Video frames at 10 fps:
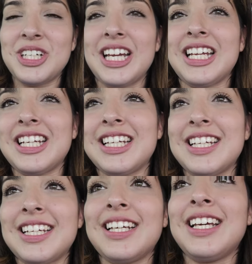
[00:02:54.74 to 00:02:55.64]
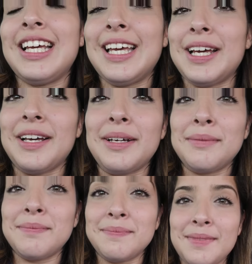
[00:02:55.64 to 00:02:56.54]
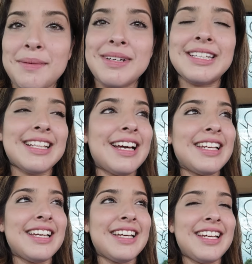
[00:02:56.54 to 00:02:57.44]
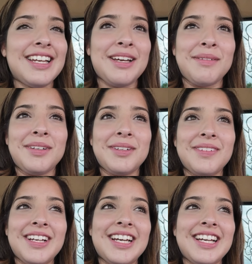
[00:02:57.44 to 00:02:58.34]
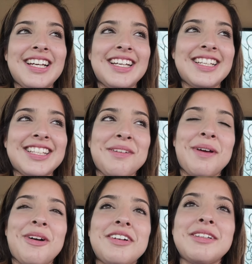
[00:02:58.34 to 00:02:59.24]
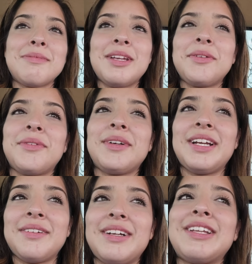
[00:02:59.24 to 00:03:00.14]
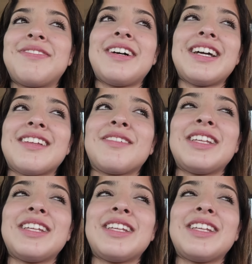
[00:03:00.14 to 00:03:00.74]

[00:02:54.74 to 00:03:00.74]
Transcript: Straight. Yeah, I'm excited and I'm nervous and my heart is beating really, really fast.